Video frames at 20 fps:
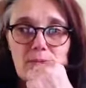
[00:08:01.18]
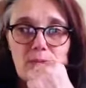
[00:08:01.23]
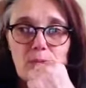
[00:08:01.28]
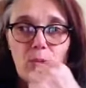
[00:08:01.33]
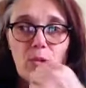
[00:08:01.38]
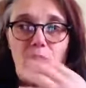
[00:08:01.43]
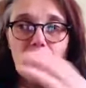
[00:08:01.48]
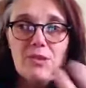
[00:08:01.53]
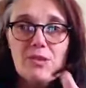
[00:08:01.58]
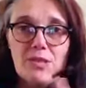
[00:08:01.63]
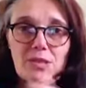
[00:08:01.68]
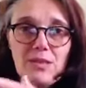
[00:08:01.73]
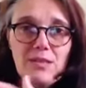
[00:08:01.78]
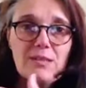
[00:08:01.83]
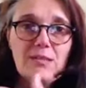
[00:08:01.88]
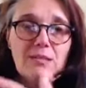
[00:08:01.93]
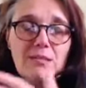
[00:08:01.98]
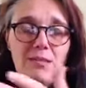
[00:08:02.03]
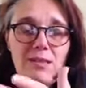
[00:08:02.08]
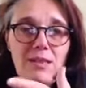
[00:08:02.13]
while
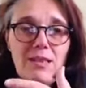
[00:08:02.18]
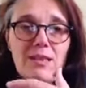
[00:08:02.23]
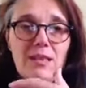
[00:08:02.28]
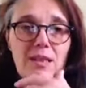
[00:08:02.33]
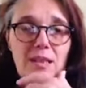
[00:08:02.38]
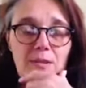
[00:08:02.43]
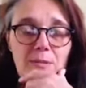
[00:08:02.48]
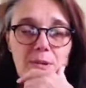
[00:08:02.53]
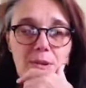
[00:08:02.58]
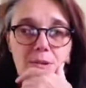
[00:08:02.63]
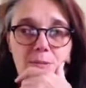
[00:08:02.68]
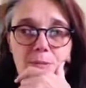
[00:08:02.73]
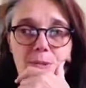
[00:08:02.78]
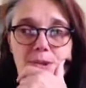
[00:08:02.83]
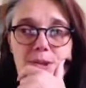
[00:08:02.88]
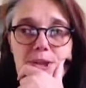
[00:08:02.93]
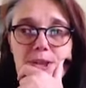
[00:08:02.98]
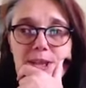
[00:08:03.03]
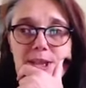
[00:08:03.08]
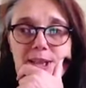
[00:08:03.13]
still allowing
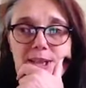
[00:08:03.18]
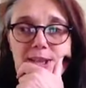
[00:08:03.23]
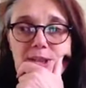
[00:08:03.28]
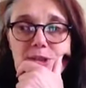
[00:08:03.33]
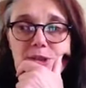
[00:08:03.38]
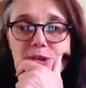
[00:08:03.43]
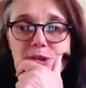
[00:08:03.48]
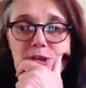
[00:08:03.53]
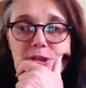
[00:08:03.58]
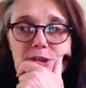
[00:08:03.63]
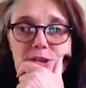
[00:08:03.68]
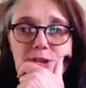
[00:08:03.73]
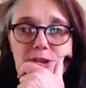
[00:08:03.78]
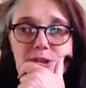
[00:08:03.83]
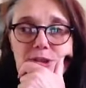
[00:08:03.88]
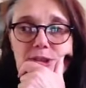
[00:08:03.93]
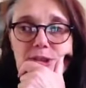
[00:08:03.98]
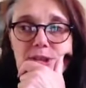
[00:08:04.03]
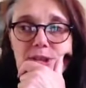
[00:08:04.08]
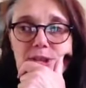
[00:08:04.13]
communication,
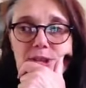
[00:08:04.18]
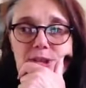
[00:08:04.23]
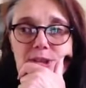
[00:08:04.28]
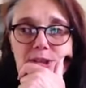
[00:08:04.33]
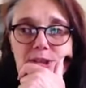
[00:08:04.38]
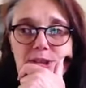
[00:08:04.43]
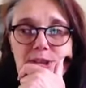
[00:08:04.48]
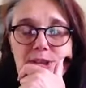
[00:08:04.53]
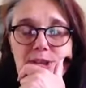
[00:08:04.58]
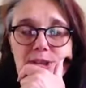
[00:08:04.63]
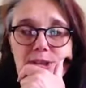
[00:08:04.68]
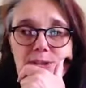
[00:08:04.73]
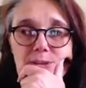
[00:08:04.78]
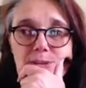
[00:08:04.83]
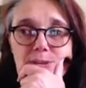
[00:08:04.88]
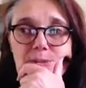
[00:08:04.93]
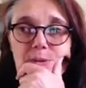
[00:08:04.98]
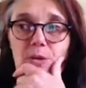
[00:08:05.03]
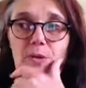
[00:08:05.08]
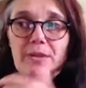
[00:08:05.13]

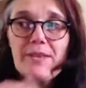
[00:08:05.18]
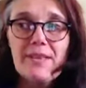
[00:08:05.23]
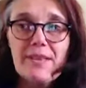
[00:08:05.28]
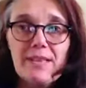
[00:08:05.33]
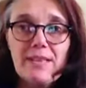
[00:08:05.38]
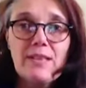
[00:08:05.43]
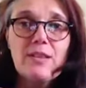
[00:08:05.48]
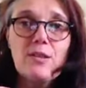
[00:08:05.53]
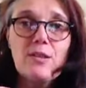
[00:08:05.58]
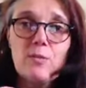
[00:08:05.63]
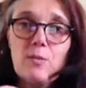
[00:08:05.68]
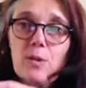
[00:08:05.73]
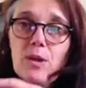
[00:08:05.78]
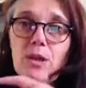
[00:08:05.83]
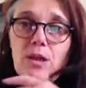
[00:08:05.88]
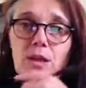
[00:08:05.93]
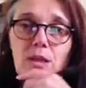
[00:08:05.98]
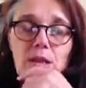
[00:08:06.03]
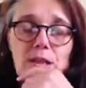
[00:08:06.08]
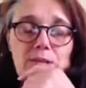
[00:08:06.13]
creating a
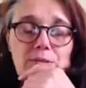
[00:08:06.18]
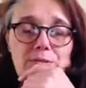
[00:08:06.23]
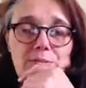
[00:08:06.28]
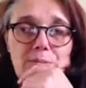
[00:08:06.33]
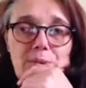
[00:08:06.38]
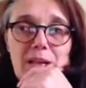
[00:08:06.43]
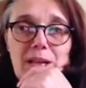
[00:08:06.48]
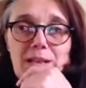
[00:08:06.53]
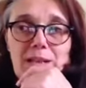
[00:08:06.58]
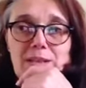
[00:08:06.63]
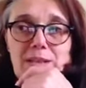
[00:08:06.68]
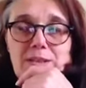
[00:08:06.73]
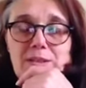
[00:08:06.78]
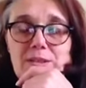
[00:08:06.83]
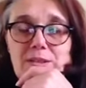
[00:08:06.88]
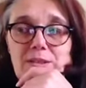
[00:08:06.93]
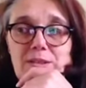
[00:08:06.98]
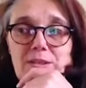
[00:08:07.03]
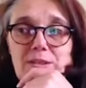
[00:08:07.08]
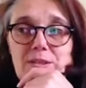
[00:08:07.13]
work-life
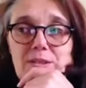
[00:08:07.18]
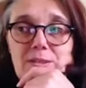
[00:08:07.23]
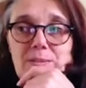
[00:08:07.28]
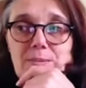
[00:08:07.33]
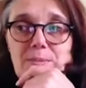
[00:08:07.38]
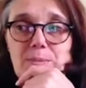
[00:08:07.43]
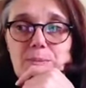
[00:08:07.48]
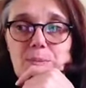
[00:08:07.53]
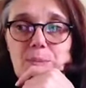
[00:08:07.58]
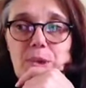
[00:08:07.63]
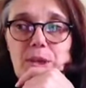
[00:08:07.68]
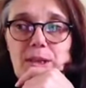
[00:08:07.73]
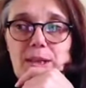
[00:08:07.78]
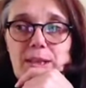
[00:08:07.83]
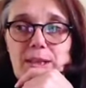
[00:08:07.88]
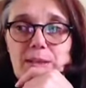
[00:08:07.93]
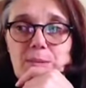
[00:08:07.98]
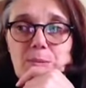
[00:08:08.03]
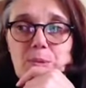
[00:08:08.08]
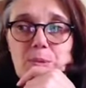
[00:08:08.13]
balance, being
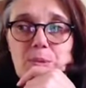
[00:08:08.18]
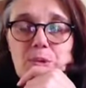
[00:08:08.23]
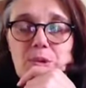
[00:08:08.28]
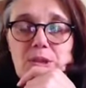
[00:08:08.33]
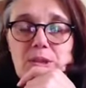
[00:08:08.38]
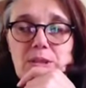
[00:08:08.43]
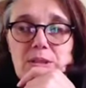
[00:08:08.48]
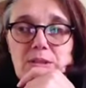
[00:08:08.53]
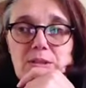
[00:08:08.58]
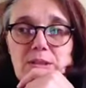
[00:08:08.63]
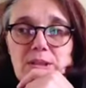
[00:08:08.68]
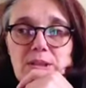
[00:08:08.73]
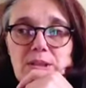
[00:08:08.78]
able to